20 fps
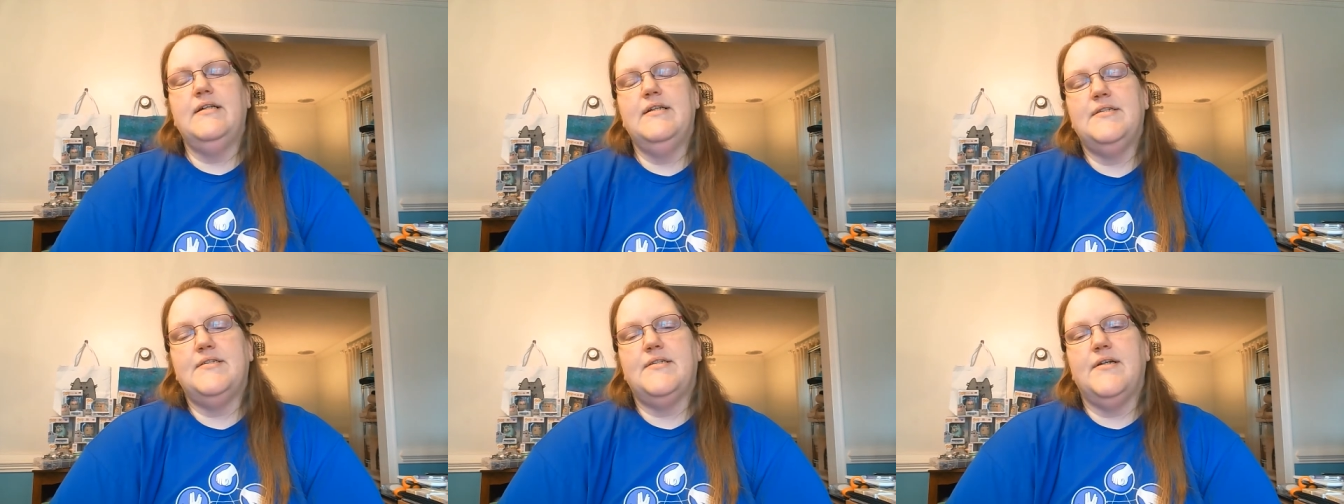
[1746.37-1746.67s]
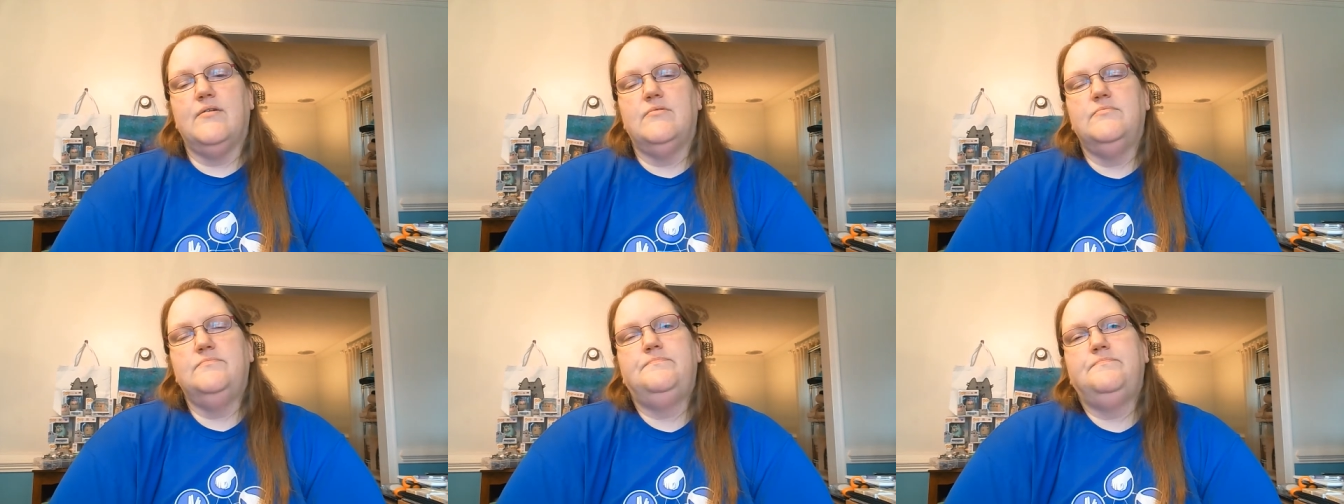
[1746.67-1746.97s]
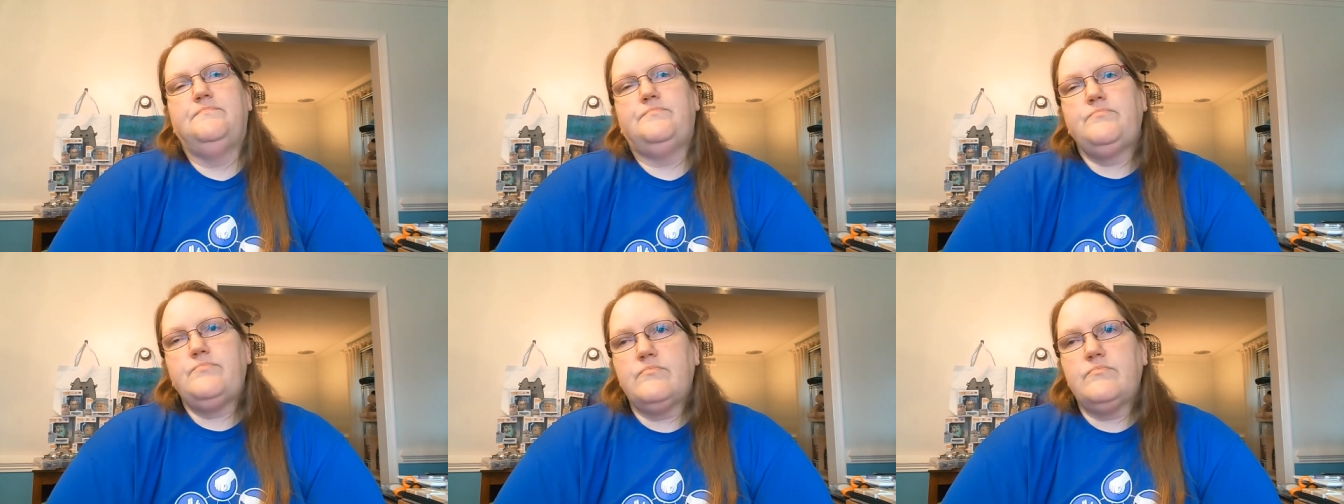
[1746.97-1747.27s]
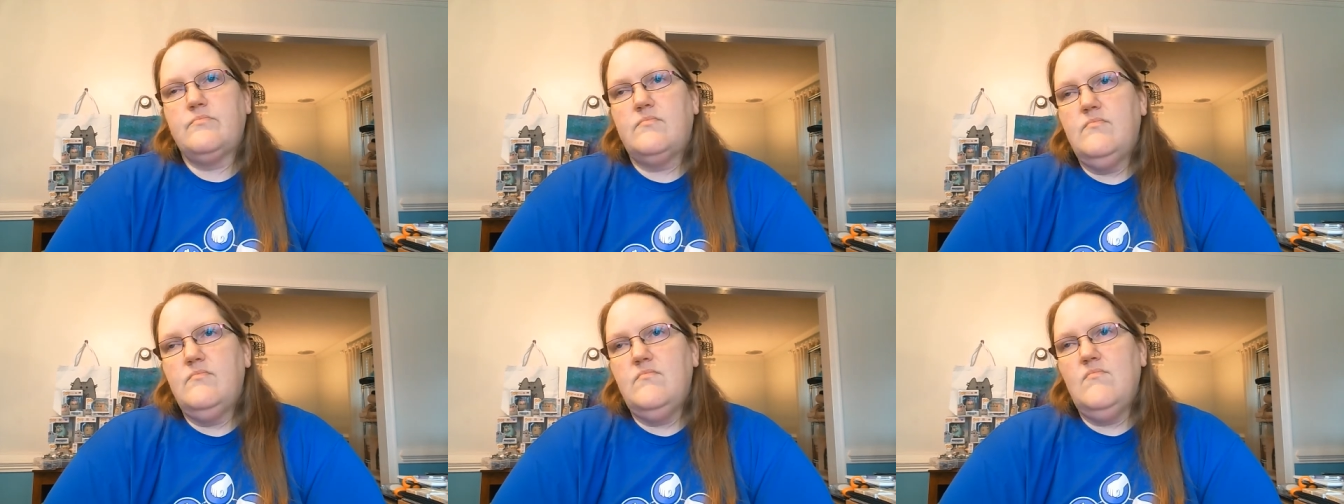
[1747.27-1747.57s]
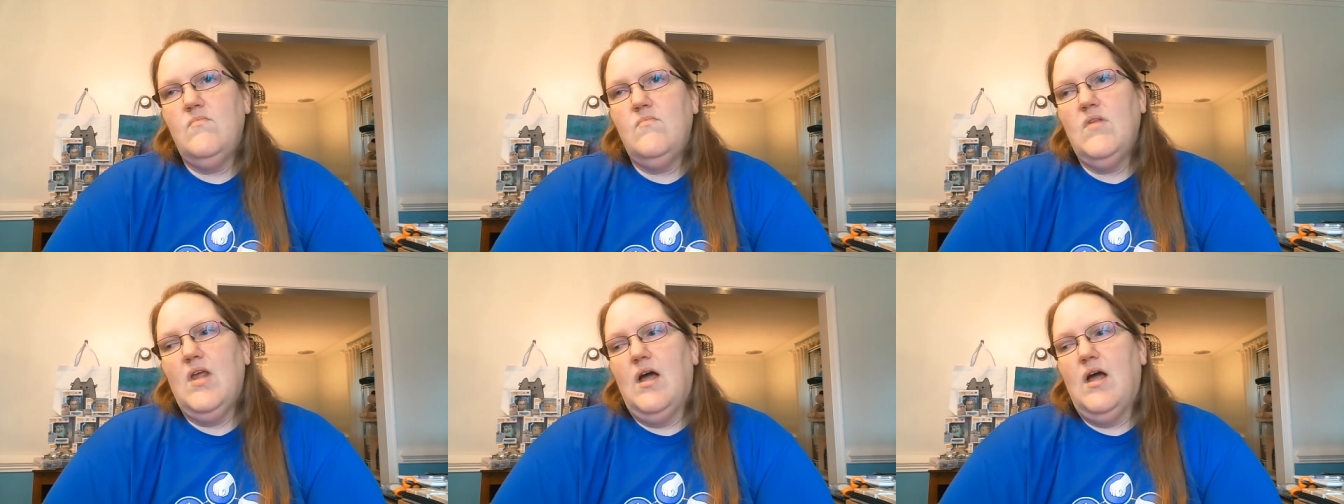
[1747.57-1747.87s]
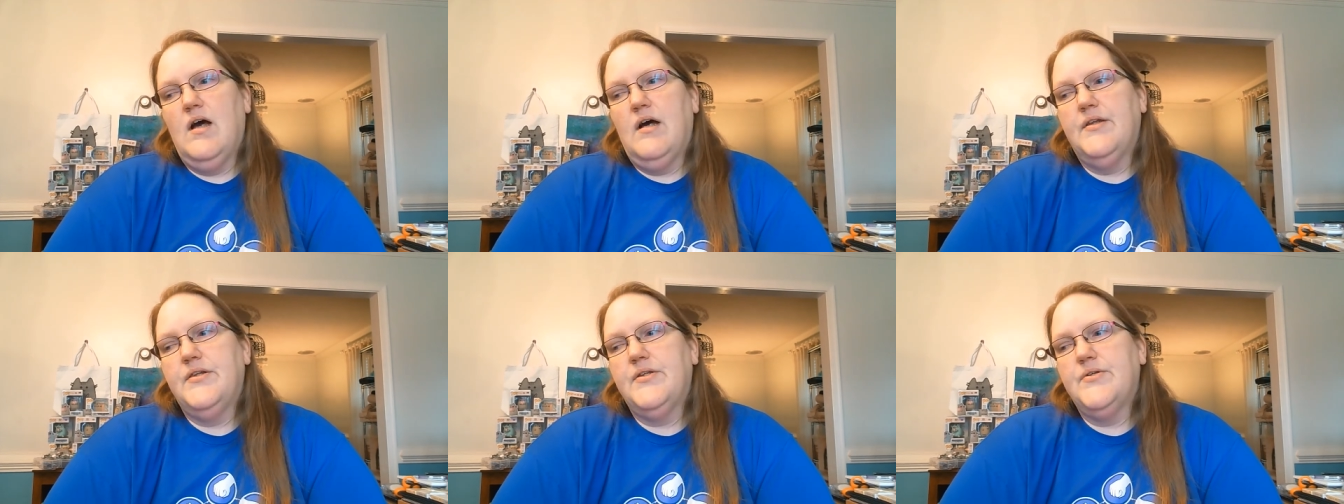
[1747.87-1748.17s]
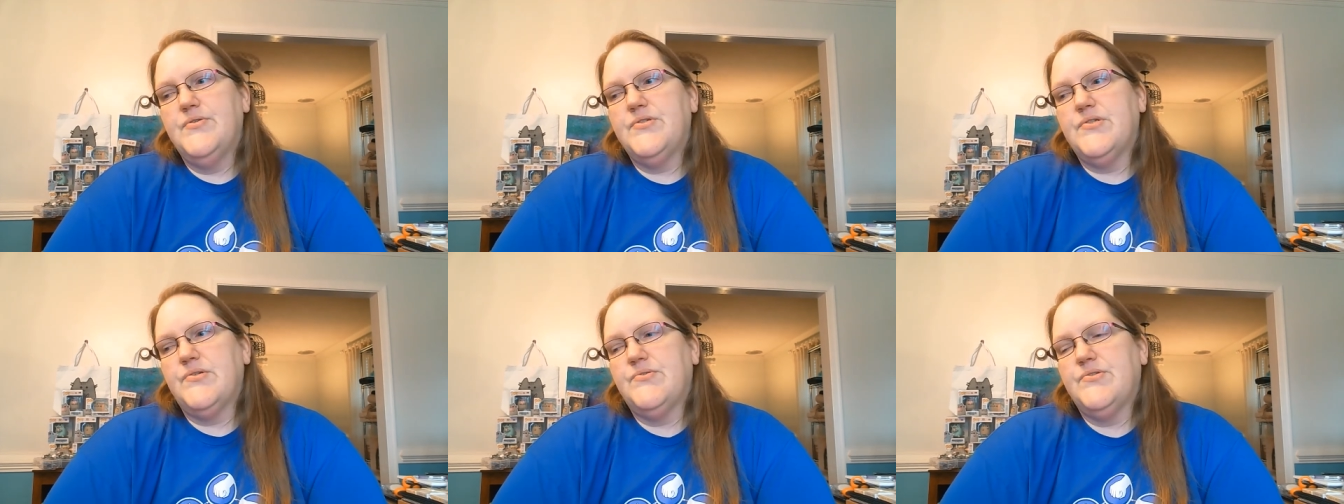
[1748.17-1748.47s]
so uh,
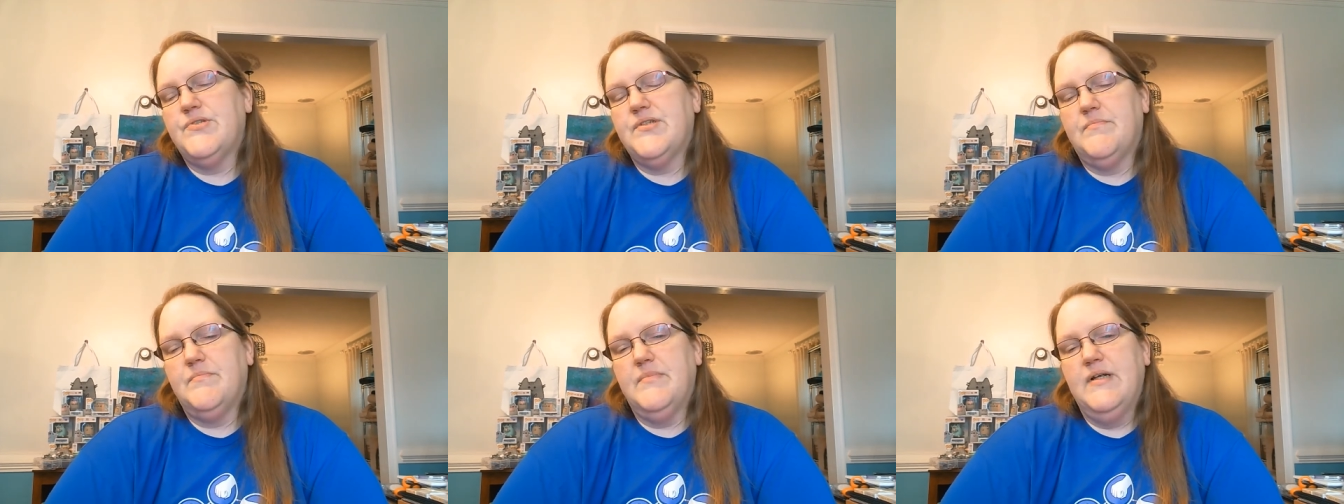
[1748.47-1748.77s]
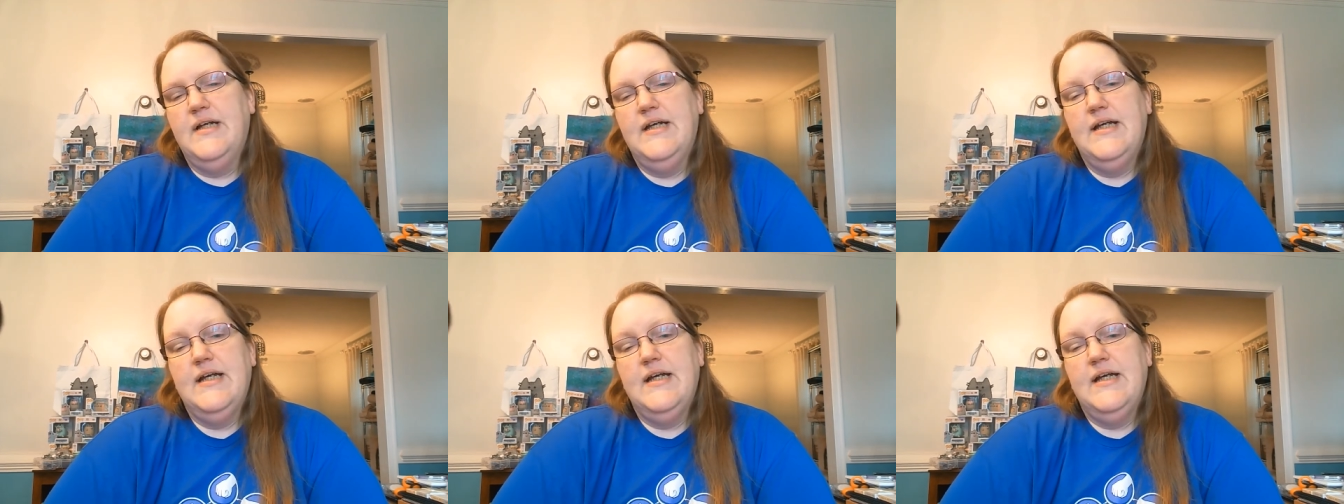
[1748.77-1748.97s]
those are some